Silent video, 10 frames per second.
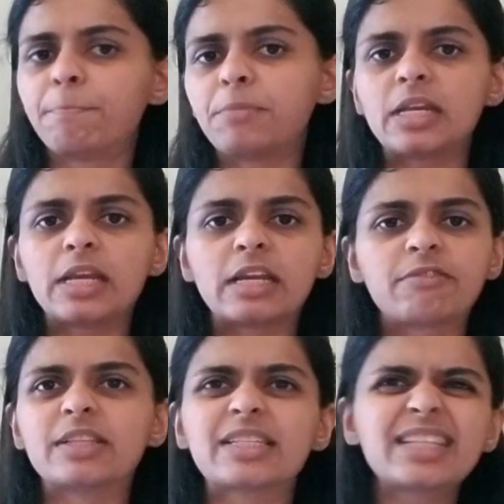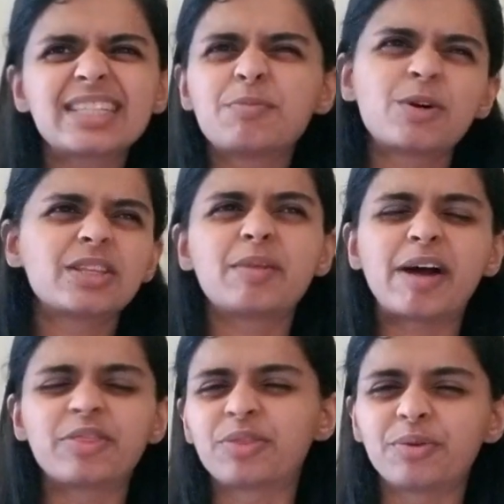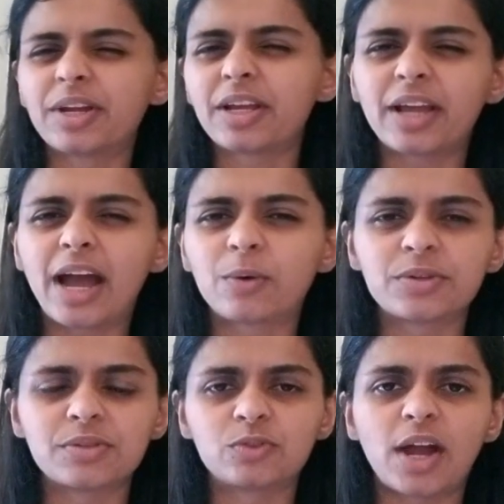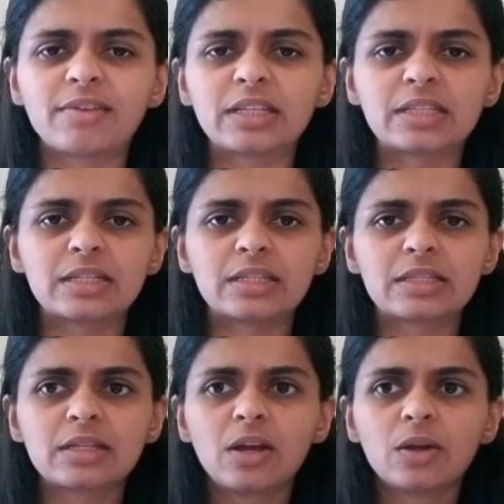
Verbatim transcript: Meaning if it's, let's say more than about three hours of driving distance